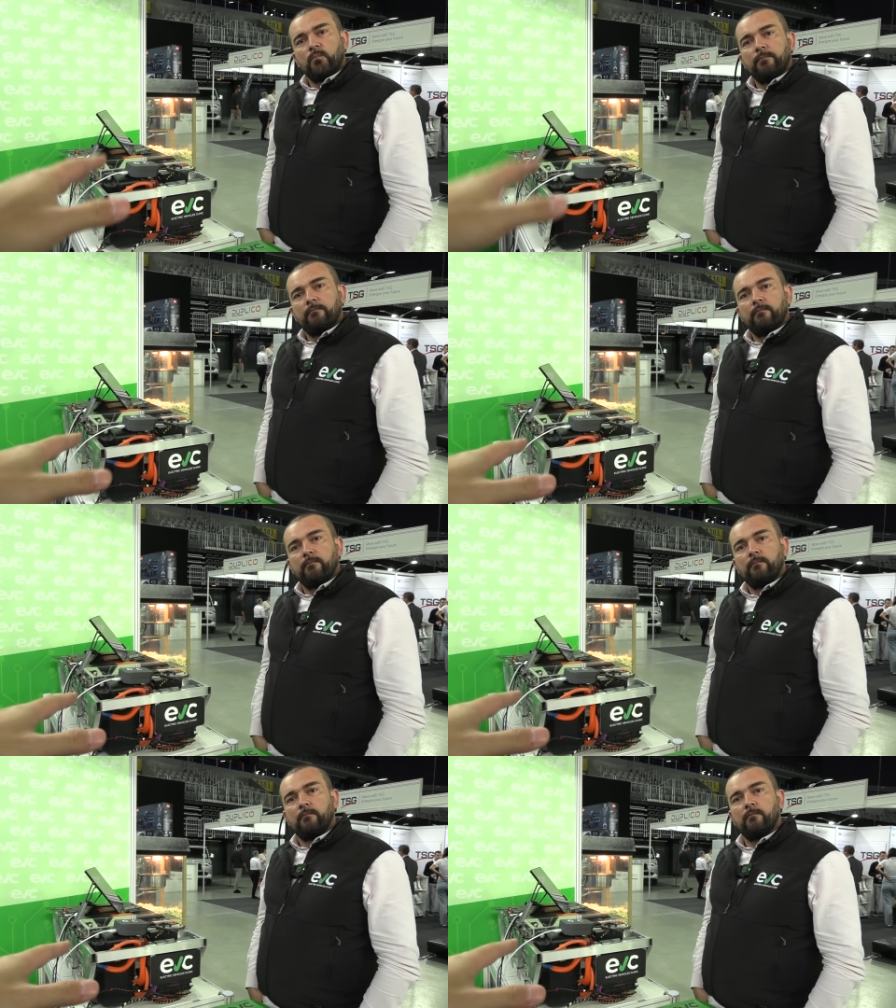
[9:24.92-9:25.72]

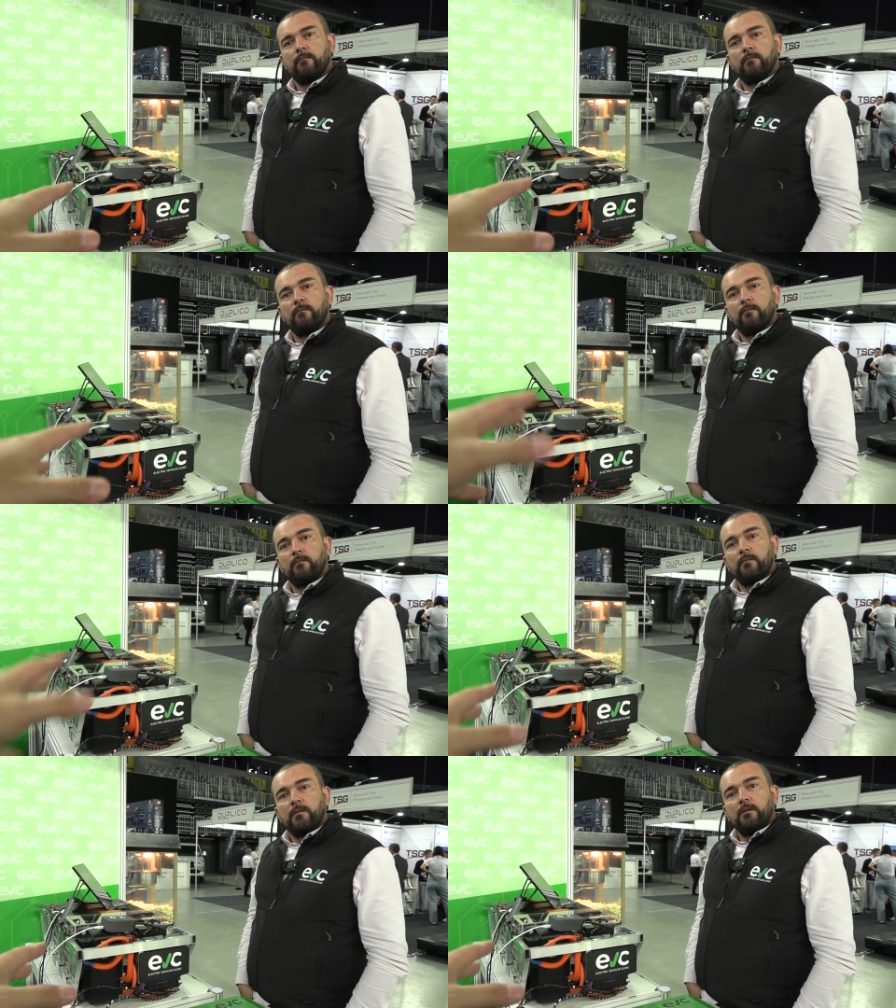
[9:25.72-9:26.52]
85 packs that has
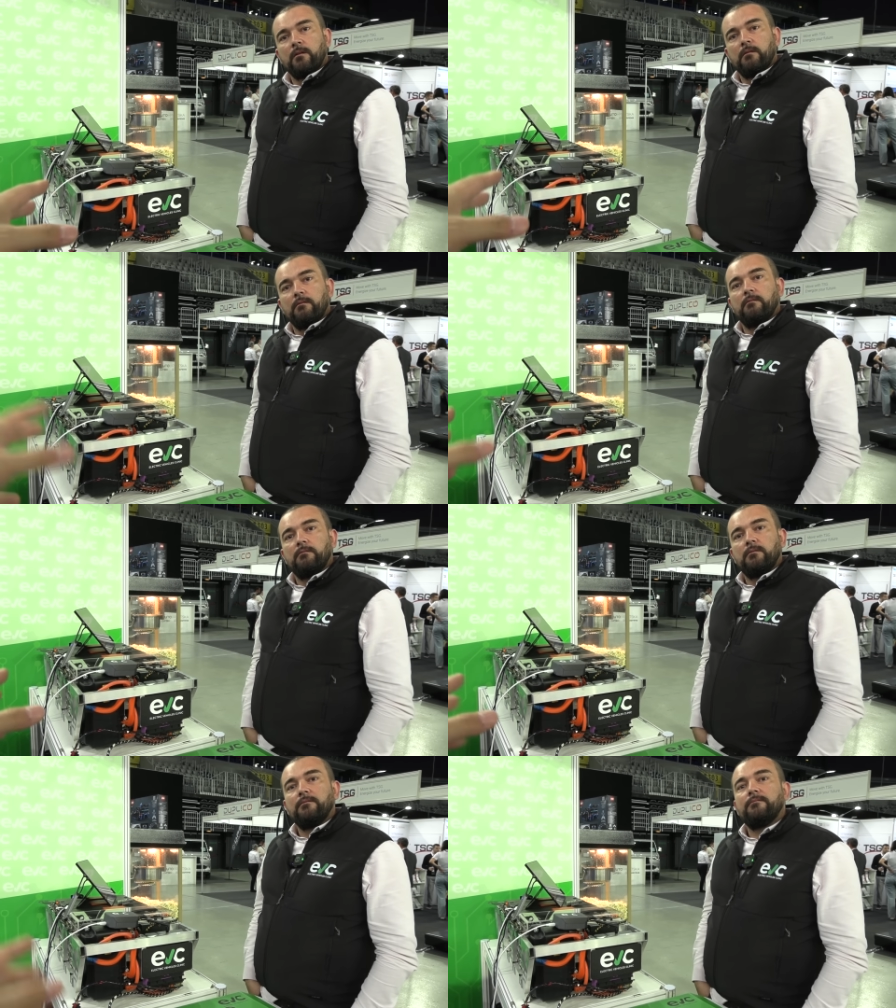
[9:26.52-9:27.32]
lower
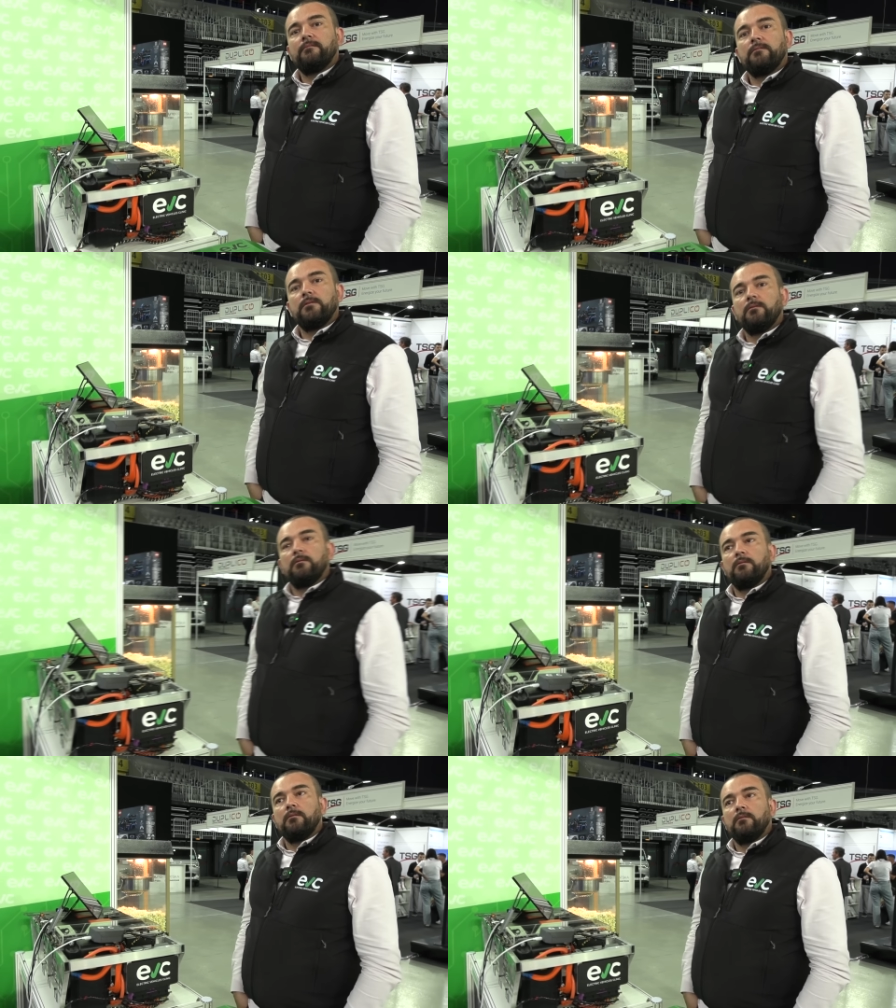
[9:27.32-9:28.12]
voltage?
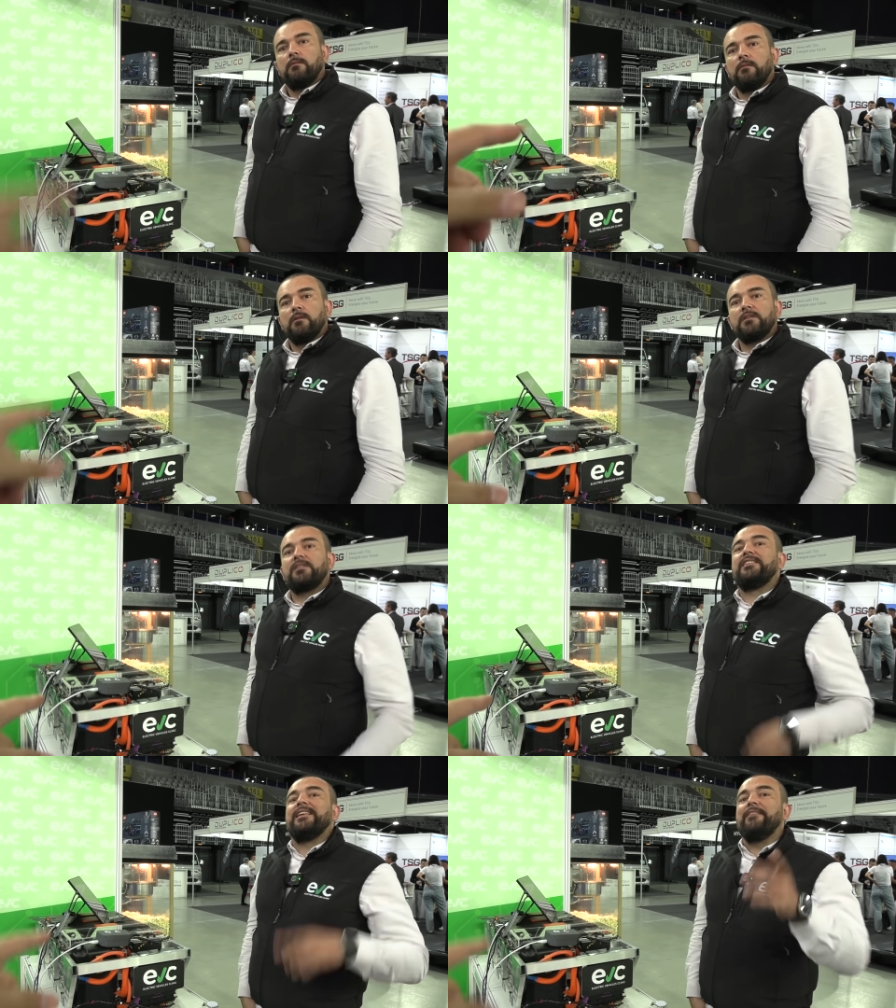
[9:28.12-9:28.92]
No, sorry, the
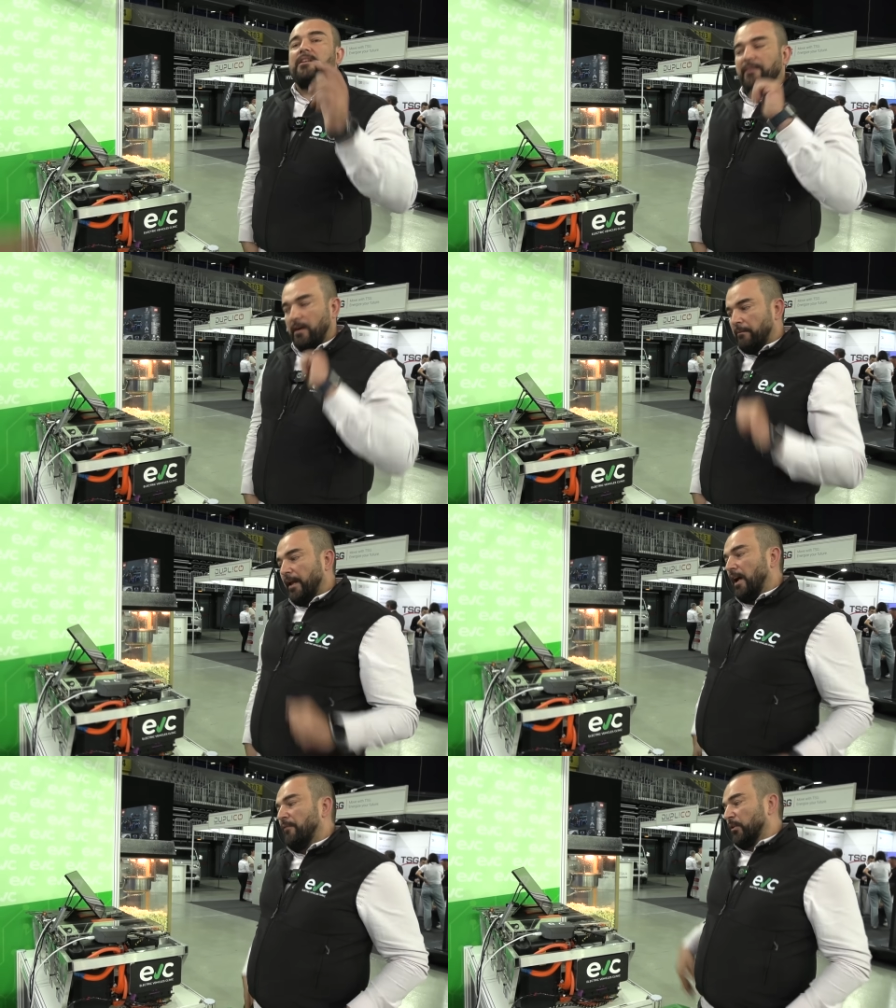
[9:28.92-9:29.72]
75. 75.
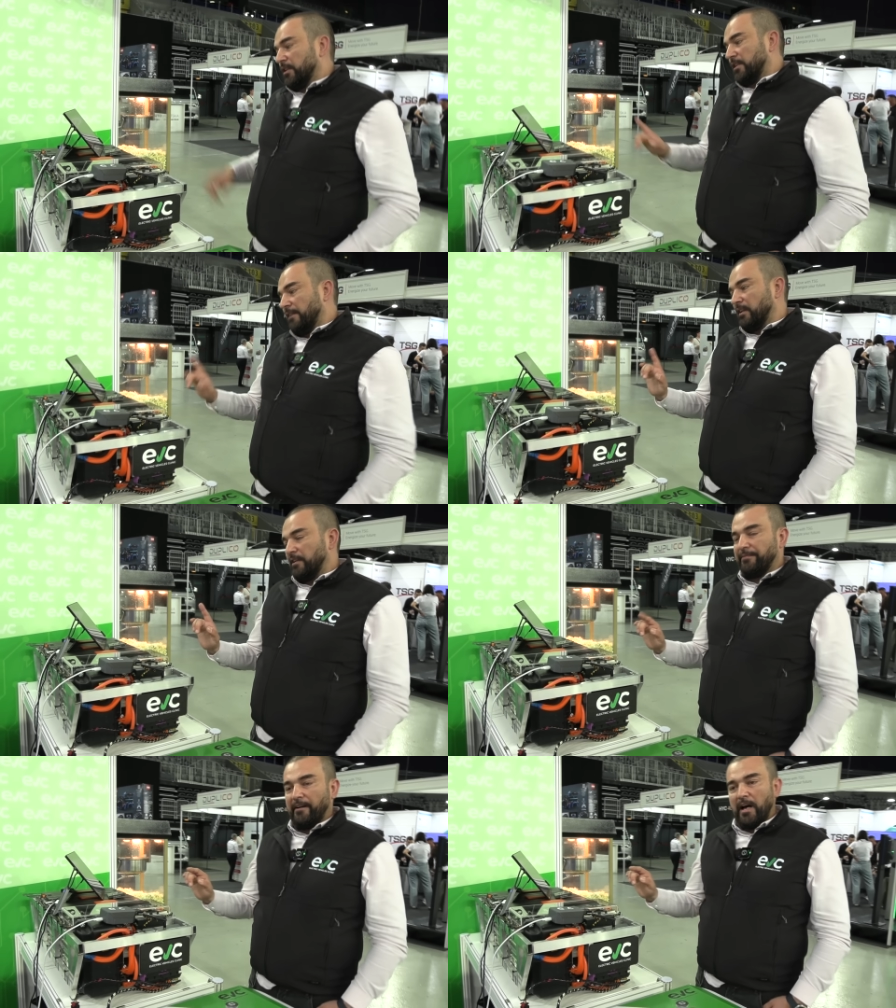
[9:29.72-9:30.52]
75. Yeah, for the
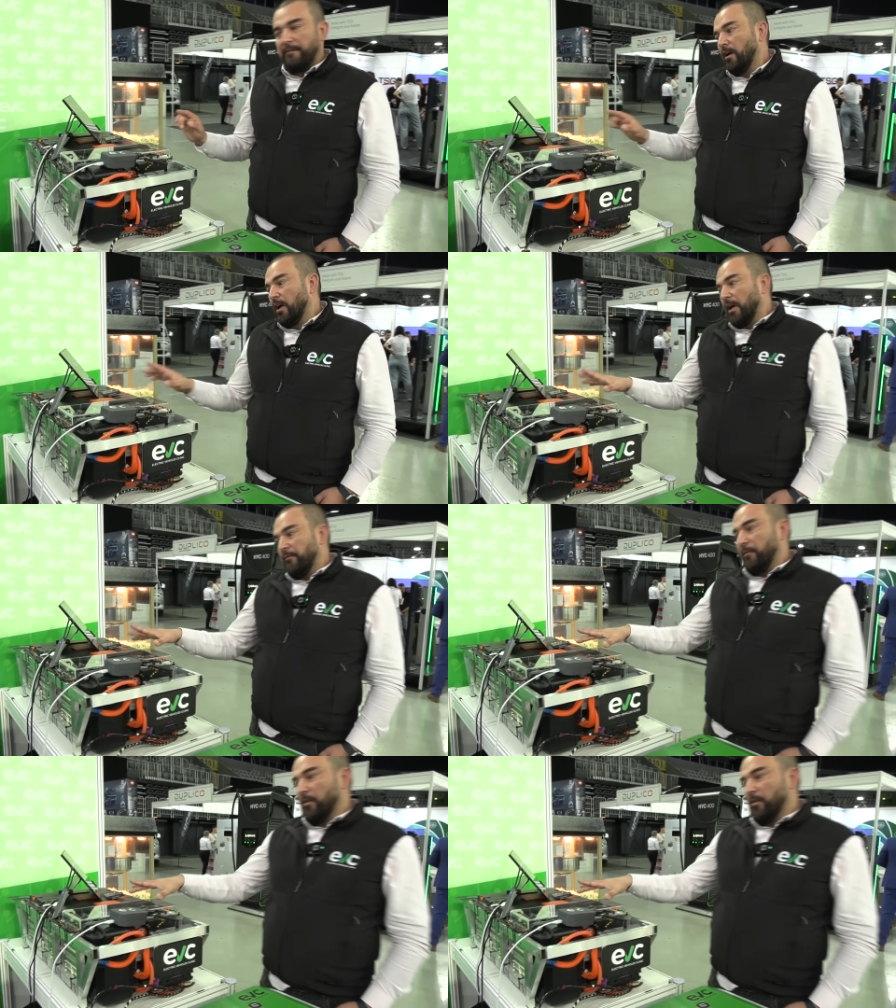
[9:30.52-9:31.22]
75, we